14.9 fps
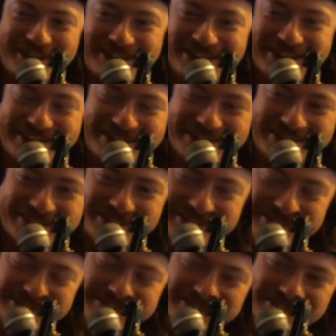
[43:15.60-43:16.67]

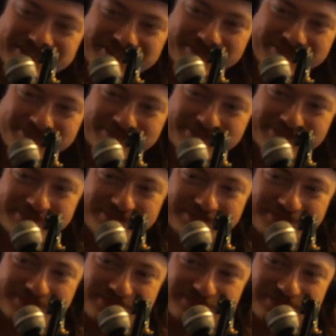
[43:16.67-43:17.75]

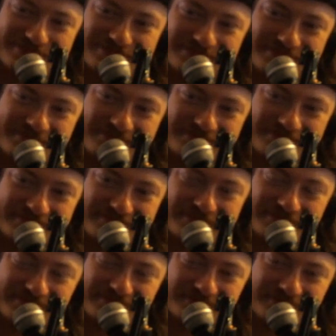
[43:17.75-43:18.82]

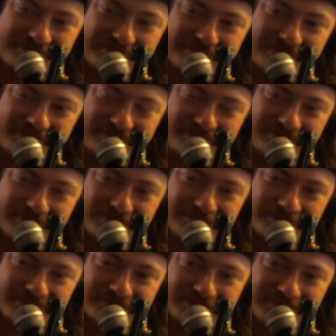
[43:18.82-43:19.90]

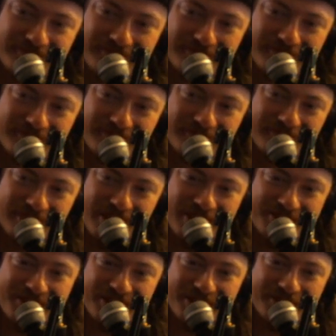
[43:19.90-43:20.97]

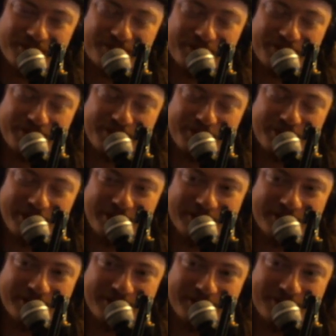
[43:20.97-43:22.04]

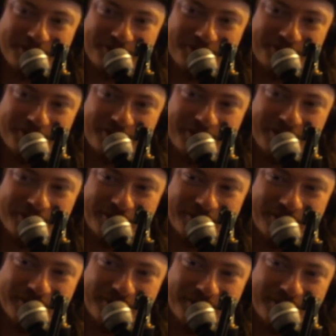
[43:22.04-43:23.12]

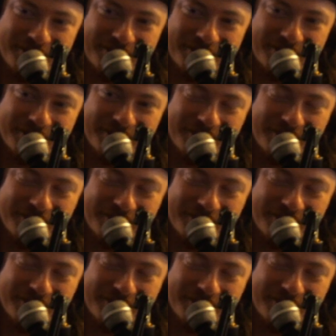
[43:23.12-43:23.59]
(not speaking)